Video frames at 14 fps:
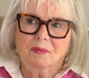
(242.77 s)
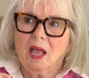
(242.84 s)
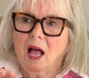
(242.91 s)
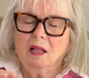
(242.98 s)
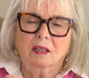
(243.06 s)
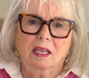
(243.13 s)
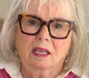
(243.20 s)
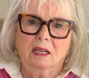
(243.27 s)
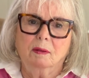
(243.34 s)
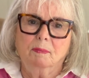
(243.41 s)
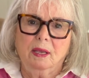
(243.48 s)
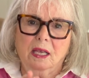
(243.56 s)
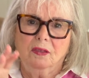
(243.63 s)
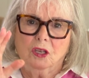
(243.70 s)
I'll, it'll
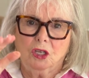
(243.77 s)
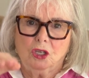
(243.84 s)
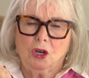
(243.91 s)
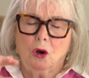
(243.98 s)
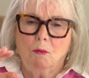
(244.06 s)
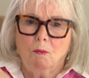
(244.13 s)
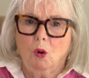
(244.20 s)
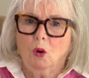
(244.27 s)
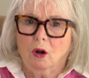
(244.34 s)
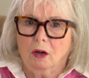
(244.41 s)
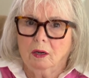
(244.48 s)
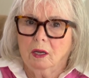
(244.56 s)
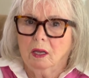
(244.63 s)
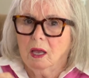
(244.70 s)
be in the show
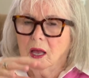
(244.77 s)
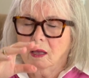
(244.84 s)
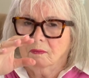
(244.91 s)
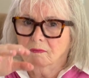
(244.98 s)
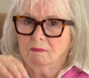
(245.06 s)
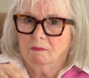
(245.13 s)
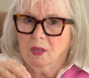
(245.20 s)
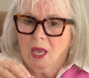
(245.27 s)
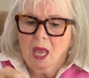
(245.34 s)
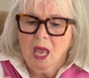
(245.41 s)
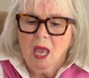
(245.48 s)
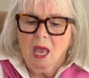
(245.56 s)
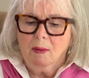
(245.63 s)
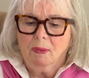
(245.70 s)
more. Um,
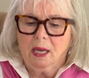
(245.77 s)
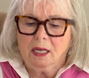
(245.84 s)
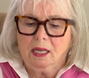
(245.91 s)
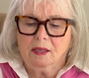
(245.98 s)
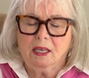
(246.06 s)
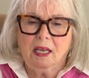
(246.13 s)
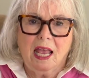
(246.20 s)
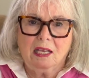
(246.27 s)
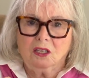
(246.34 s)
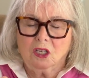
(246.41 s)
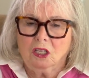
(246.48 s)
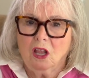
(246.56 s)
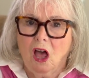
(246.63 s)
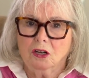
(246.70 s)
but the
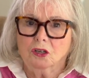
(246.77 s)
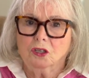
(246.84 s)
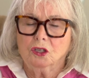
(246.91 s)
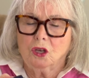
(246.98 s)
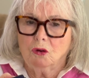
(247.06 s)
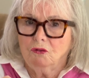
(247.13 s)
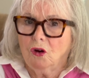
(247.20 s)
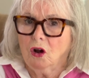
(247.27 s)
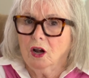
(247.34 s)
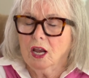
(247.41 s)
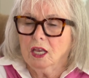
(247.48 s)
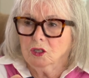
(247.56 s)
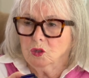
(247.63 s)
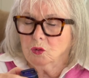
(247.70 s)
Estee Lauder so far
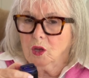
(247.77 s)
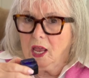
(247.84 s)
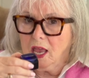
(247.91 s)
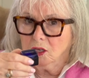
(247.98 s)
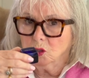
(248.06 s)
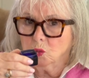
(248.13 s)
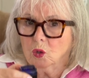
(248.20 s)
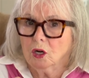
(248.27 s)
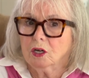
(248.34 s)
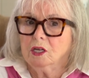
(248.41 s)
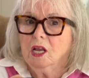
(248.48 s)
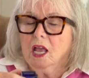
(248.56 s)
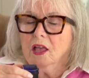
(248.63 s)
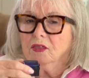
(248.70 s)
has has
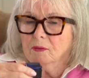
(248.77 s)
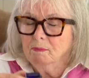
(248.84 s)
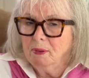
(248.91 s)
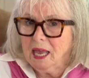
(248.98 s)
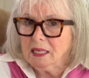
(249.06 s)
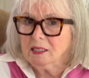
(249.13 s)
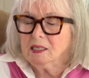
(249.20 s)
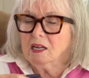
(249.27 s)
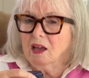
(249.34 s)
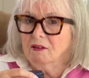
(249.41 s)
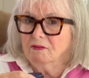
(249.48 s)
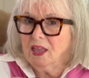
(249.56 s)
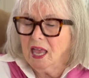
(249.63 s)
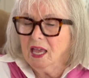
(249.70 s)
worked the best
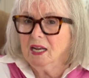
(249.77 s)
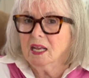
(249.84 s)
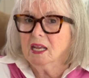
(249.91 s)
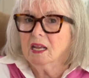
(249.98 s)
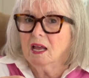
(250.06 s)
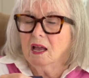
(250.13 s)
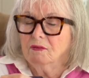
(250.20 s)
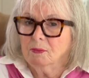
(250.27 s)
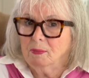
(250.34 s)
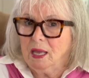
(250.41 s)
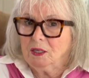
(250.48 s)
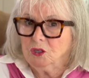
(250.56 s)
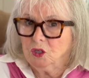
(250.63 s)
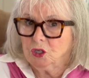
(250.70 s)
of any of the
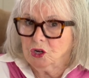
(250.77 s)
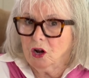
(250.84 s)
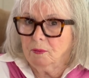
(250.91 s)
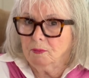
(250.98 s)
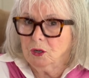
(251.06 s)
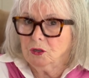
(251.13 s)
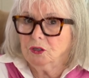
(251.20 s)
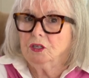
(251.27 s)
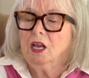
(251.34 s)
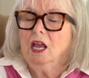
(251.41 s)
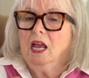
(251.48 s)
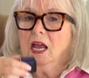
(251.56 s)
pencil sharpeners.